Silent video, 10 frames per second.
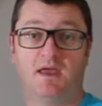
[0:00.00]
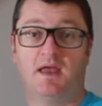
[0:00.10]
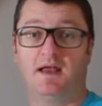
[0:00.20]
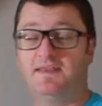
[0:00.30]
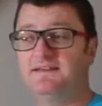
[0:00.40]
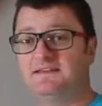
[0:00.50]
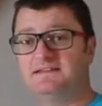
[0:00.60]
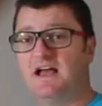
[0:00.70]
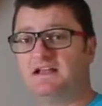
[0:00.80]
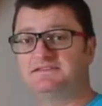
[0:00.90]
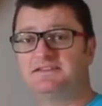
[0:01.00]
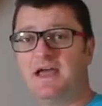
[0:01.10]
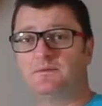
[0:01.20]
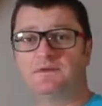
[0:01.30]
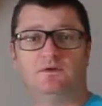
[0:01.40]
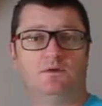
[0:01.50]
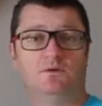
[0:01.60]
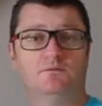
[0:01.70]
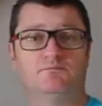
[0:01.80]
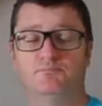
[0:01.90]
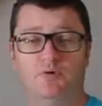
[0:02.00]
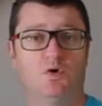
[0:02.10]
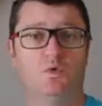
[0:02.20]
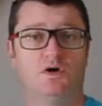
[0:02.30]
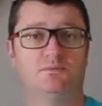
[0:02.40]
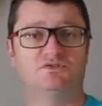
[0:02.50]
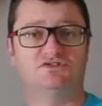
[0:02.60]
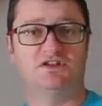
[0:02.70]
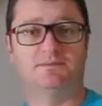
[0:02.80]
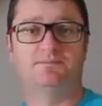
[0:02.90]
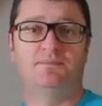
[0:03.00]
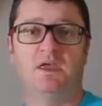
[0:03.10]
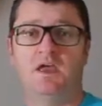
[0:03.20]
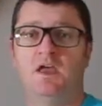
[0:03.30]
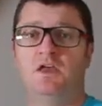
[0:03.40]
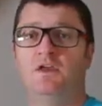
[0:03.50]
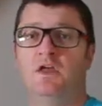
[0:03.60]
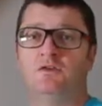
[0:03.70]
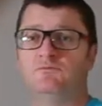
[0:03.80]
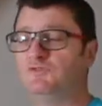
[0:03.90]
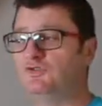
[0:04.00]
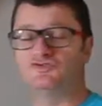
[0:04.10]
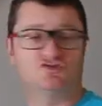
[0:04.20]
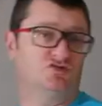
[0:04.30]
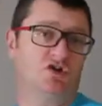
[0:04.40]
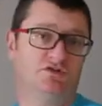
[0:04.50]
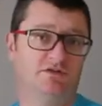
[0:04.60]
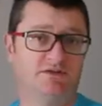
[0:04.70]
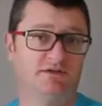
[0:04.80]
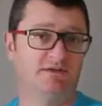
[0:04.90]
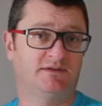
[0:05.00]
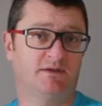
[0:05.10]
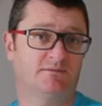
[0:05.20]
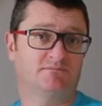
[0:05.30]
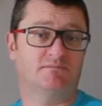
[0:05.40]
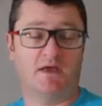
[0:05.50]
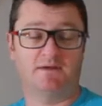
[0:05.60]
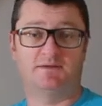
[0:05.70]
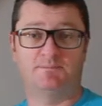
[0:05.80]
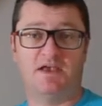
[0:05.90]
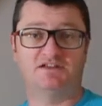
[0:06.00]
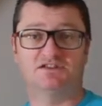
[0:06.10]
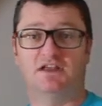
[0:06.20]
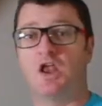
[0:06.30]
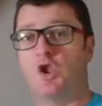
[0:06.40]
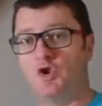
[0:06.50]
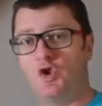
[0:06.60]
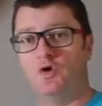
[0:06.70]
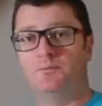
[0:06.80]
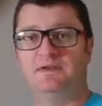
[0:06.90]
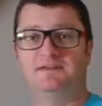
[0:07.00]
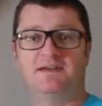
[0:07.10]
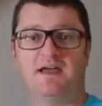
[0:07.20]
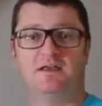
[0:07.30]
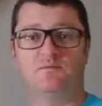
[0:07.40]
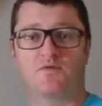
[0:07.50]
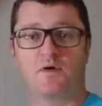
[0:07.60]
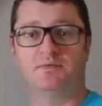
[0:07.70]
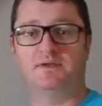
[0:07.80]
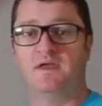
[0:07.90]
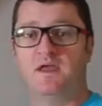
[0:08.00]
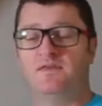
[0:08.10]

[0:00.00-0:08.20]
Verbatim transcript: Now, this is largely down to poor workmanship. Neutral conductors especially not being tightened properly.